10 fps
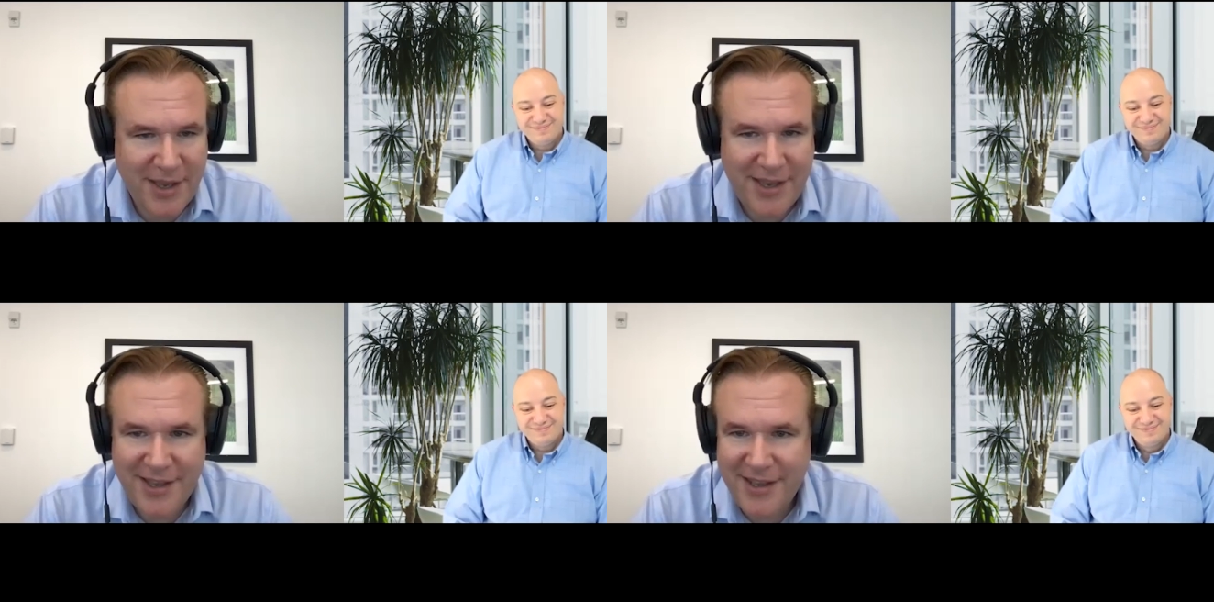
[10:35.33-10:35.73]

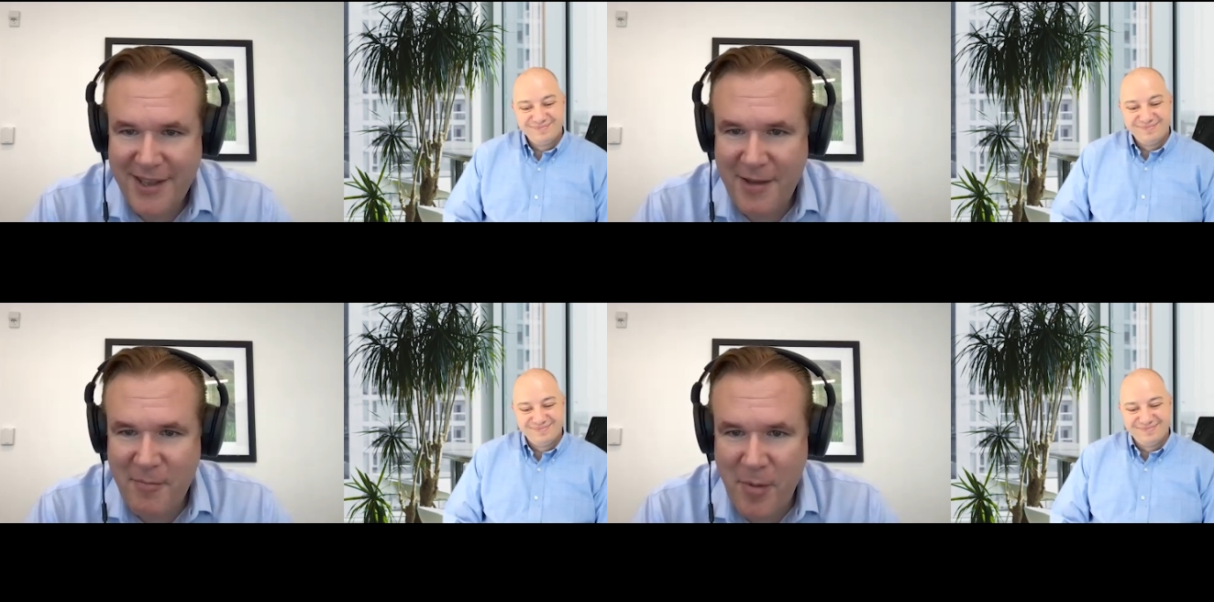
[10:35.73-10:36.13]

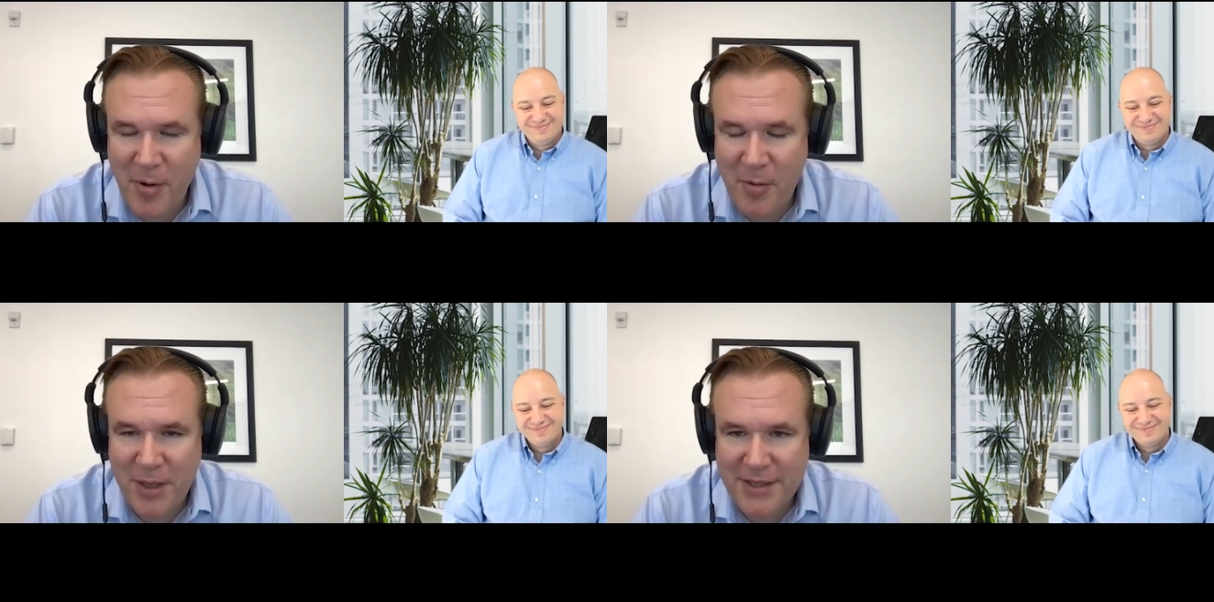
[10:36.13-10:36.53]
Speaker 1: mm-hmm.
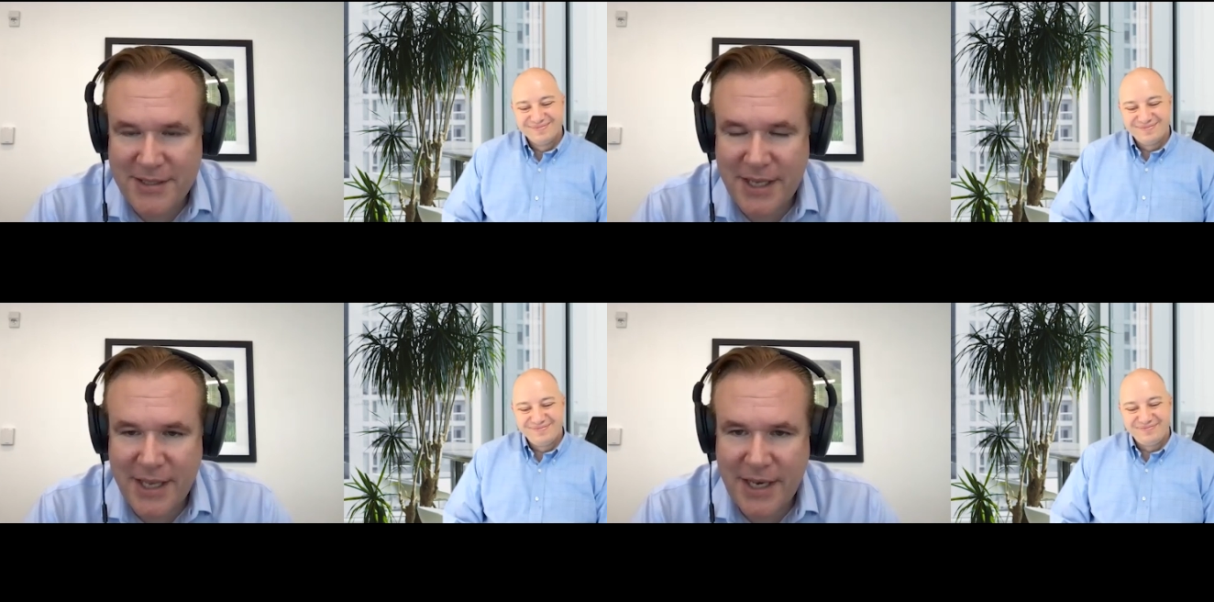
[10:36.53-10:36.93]
moment.
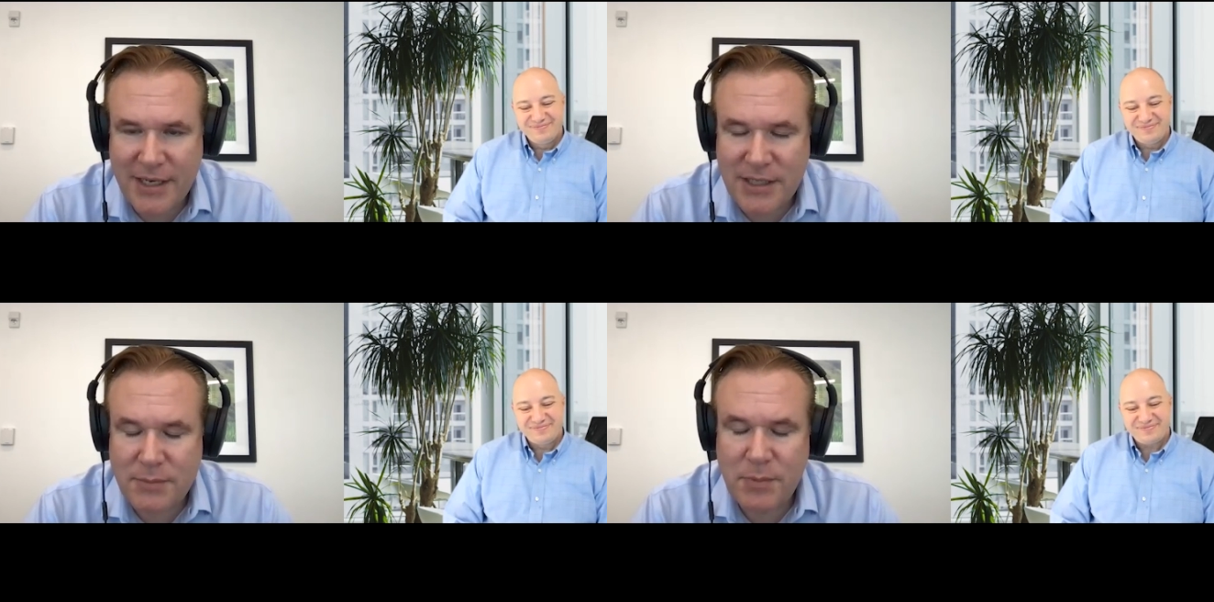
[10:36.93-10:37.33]
And I'd
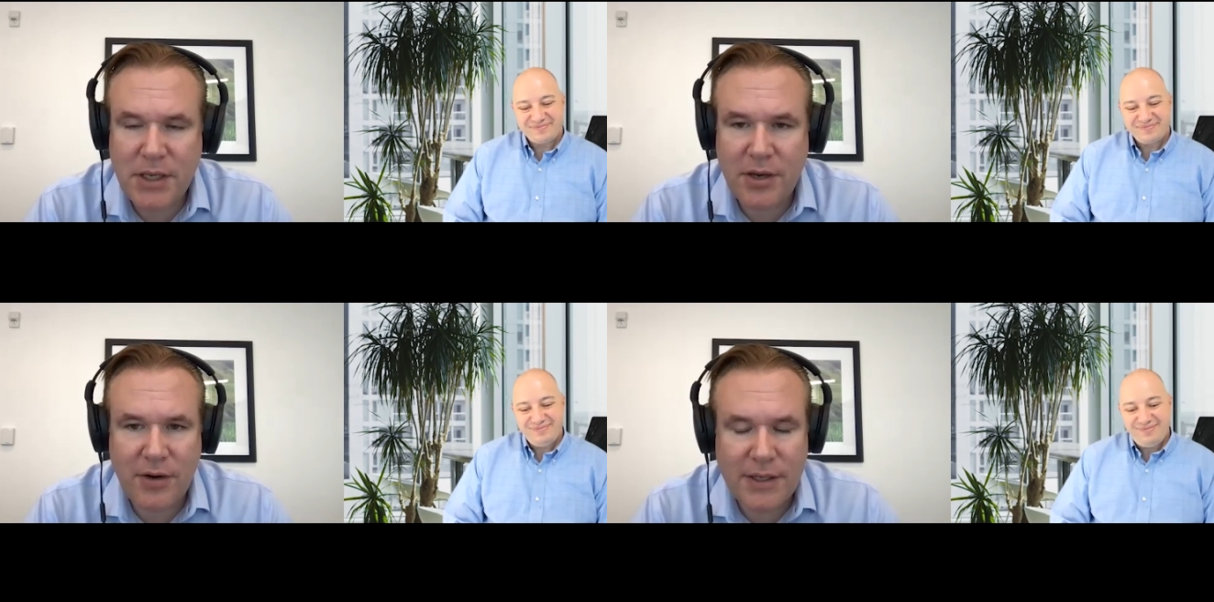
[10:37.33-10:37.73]
just be
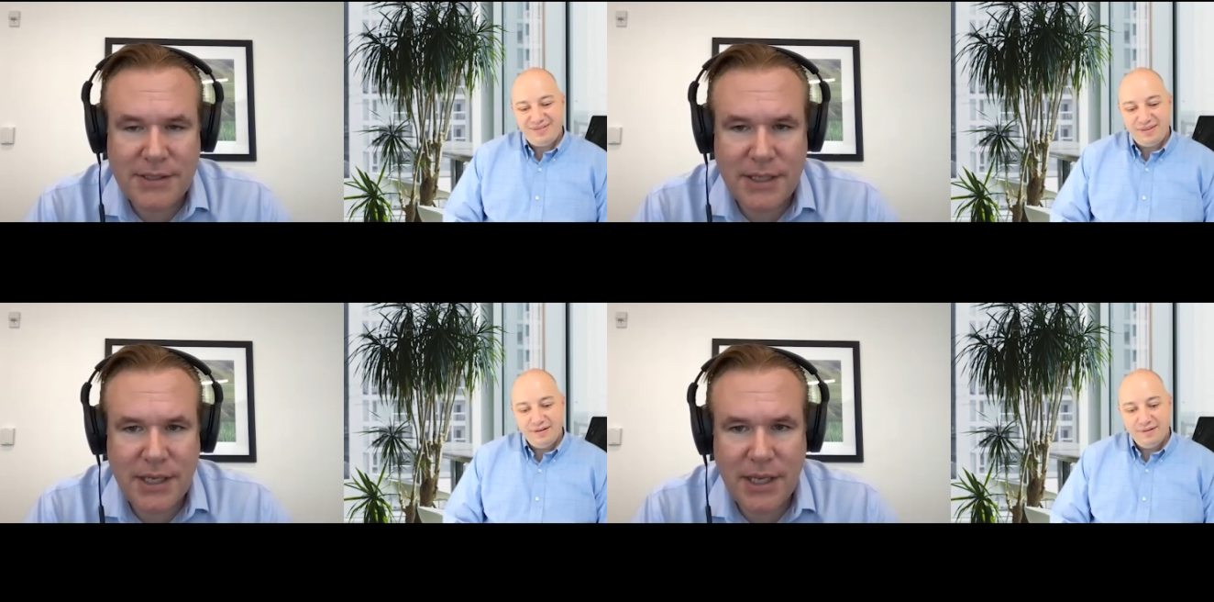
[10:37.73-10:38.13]
curious
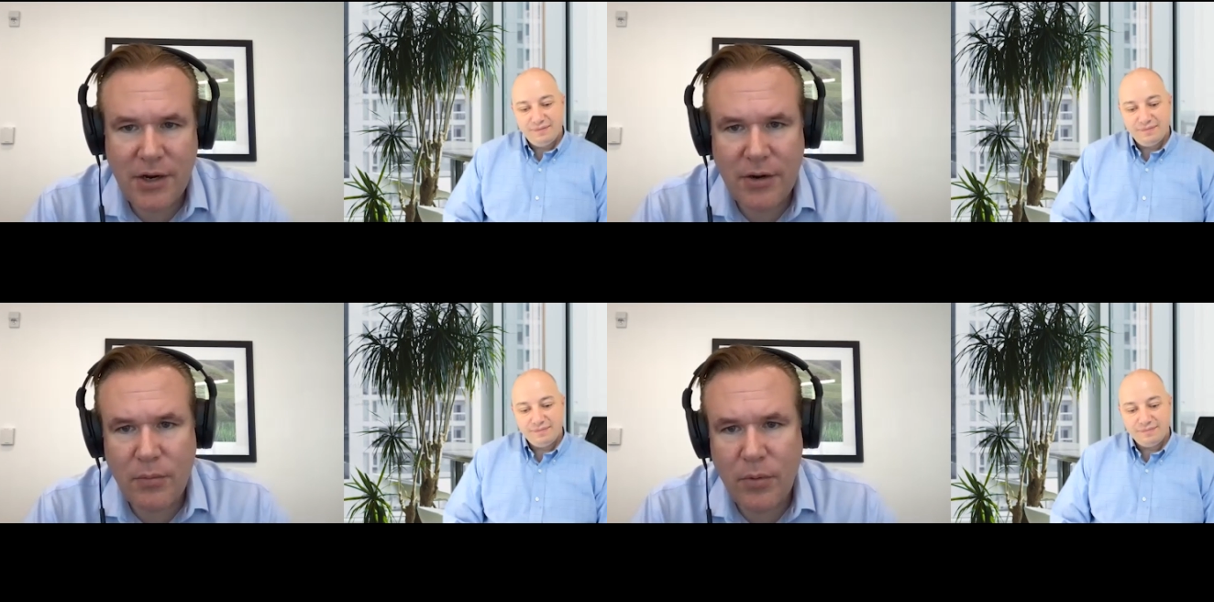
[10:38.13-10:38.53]
to
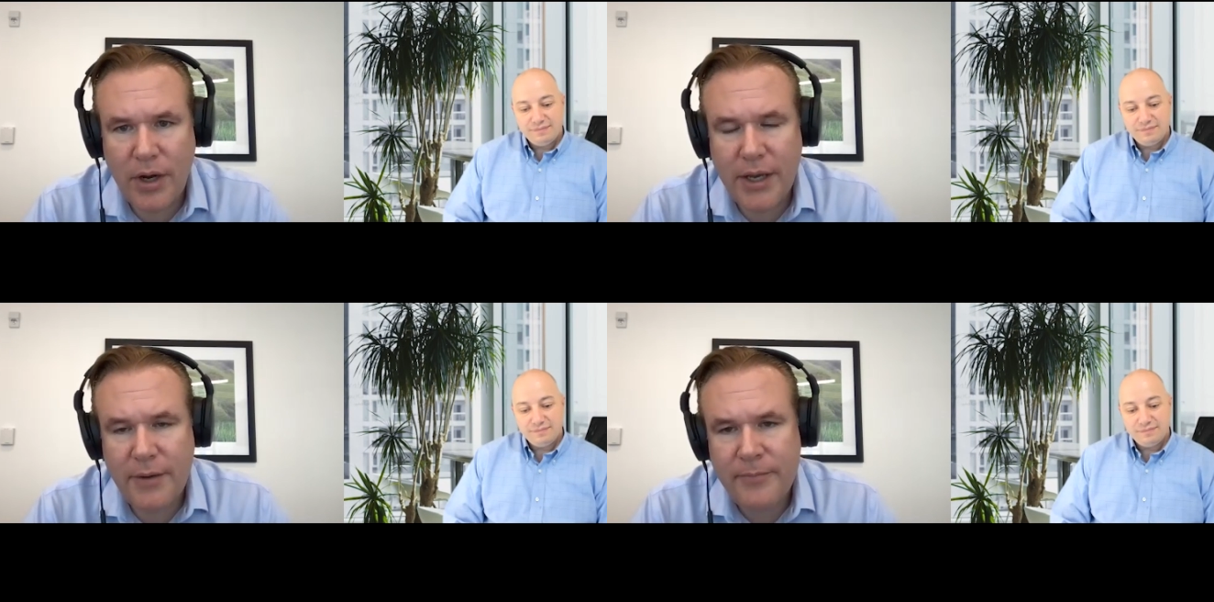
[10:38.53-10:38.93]
hear
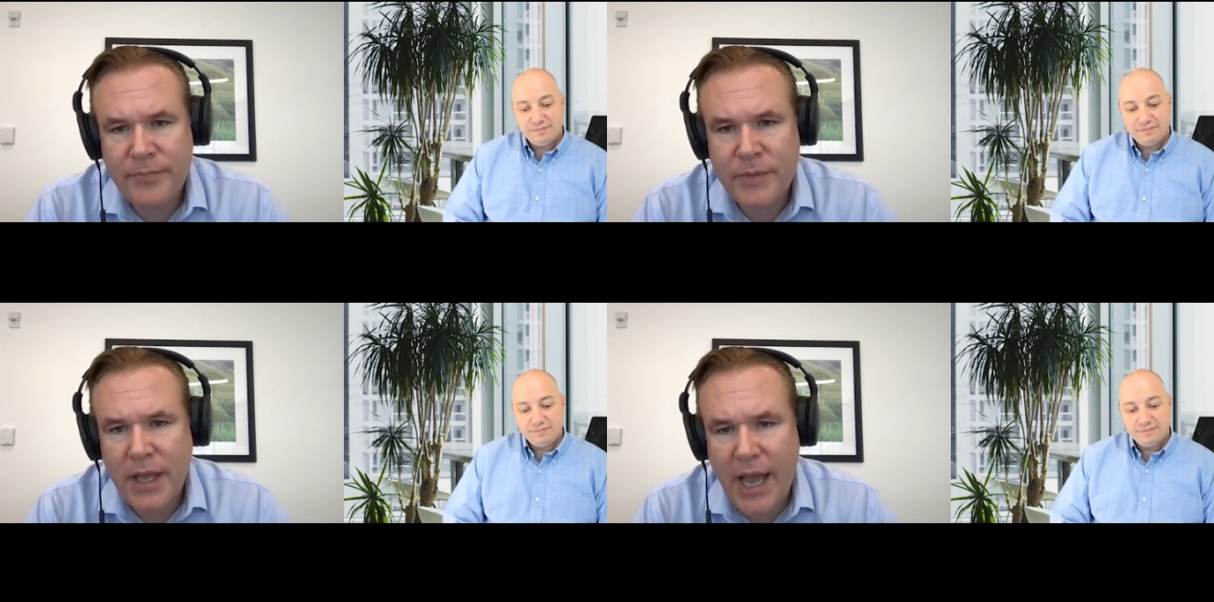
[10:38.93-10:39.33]
what
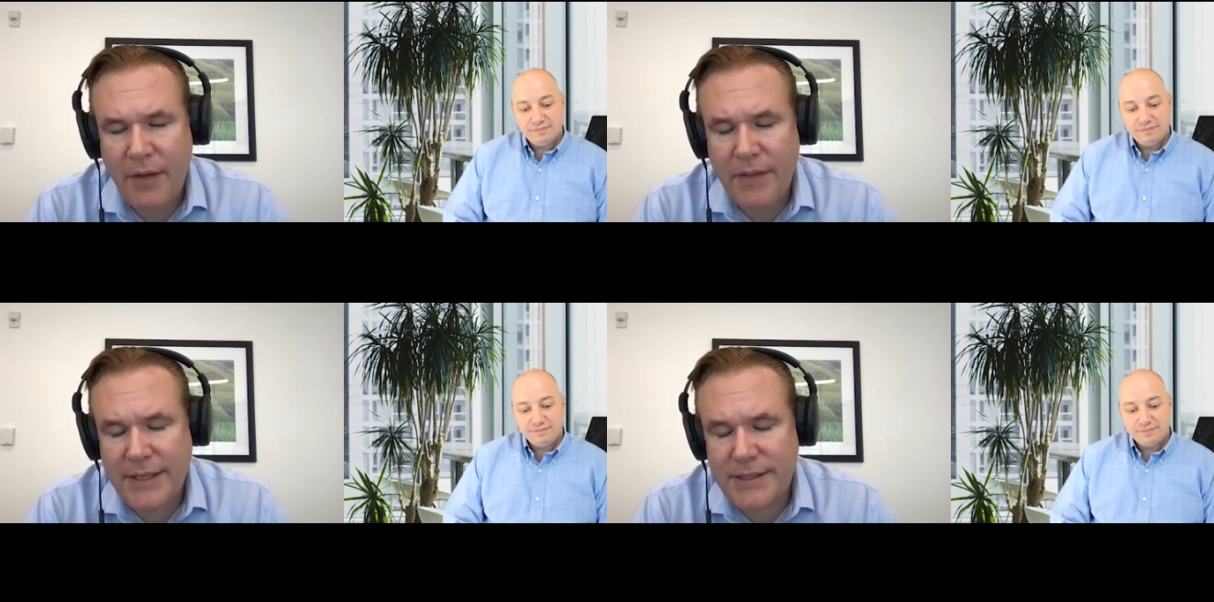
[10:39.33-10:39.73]
how
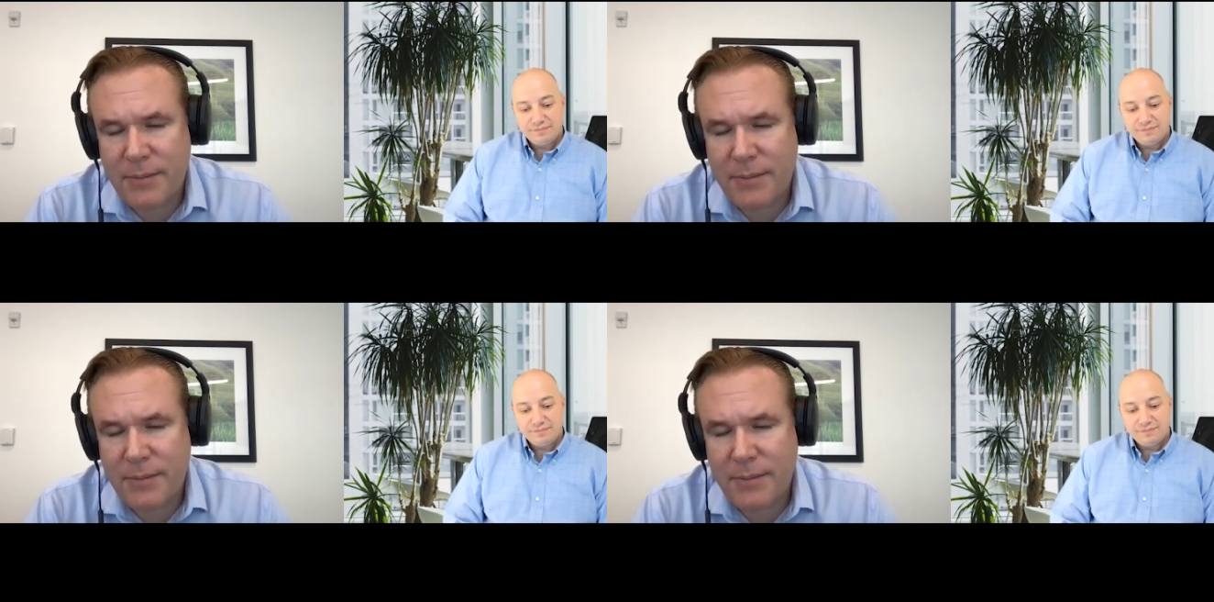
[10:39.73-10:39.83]
that's